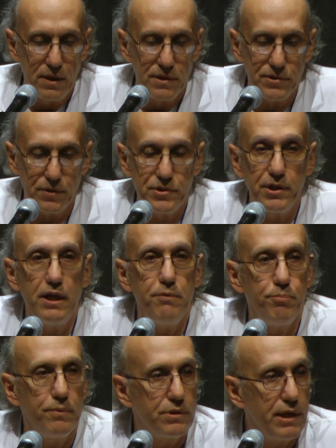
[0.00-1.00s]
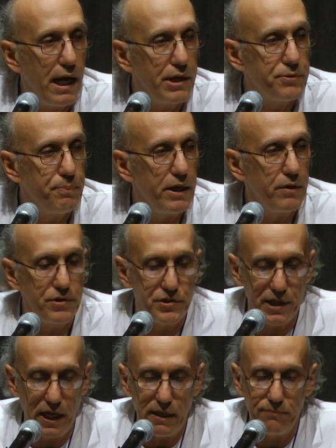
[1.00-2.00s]
So city taxpayers
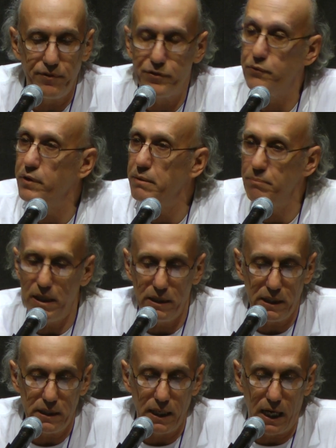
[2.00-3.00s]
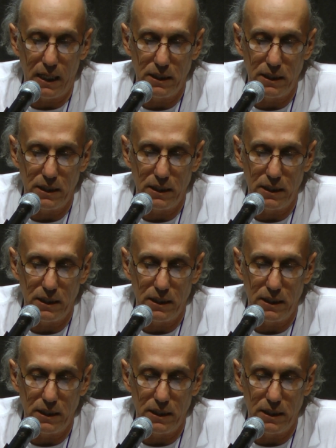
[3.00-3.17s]
saved $3 million,